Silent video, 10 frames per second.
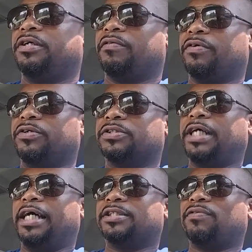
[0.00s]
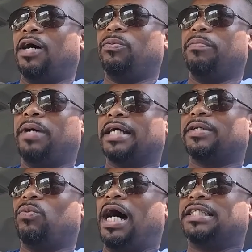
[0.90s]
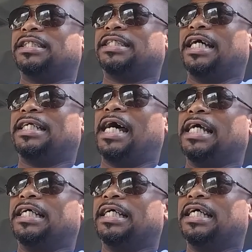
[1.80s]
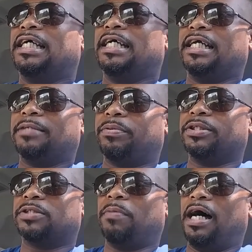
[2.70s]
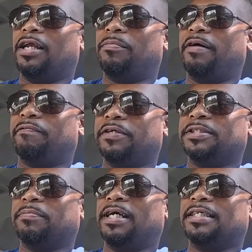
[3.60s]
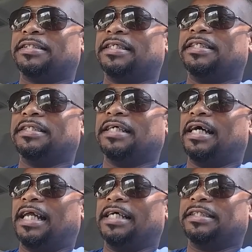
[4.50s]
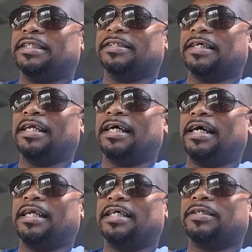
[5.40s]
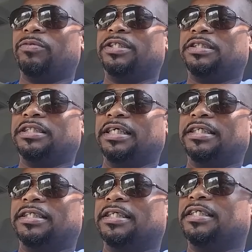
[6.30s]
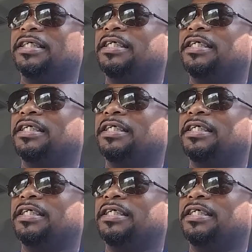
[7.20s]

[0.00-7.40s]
Real satisfied. I went back and watched it that night, and I put a smile on my face, man. I said, I like this. I like the way she ended it.